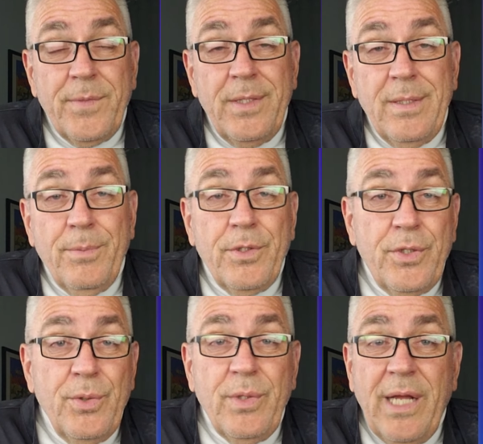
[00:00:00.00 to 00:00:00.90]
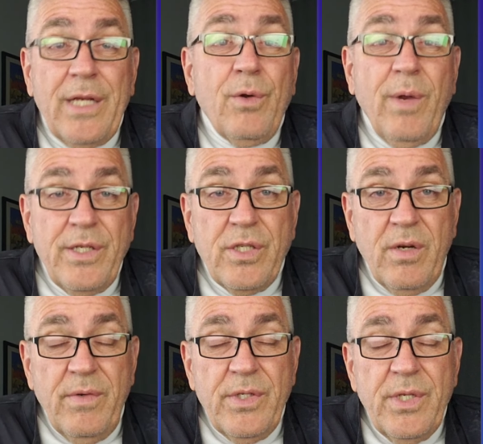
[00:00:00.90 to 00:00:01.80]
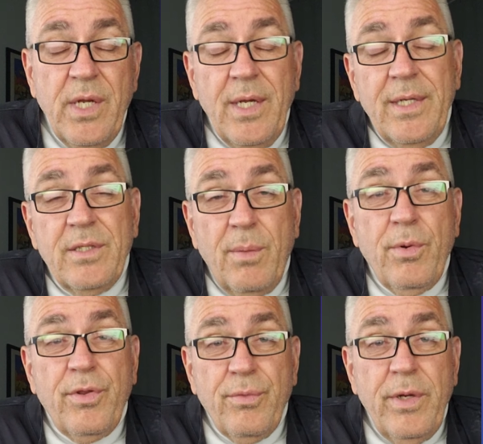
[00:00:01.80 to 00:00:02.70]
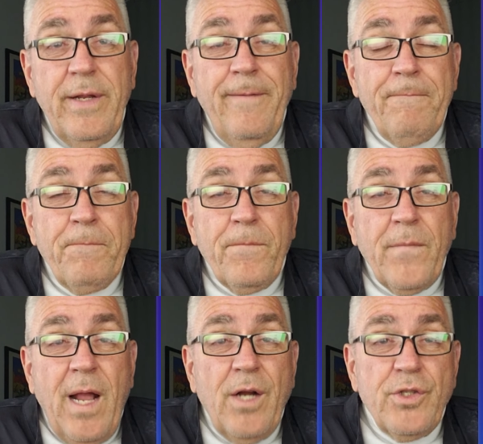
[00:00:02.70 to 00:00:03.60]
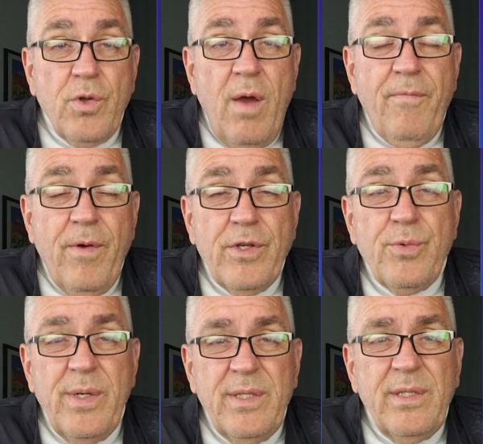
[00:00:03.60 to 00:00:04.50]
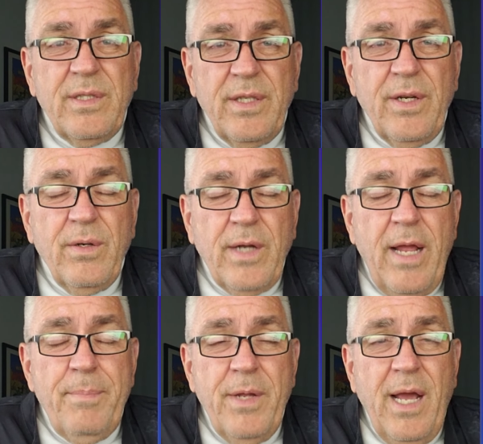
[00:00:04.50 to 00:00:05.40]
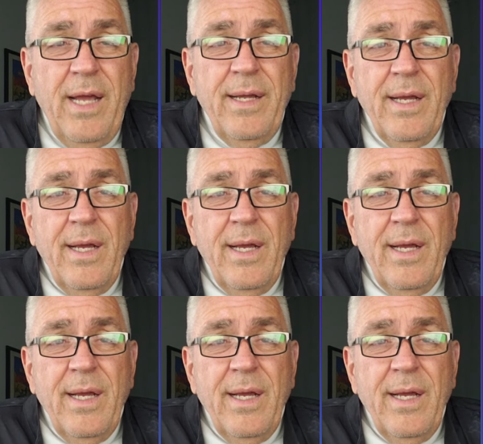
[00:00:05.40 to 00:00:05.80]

Number two, they got great service. Number three, our software is written to their API.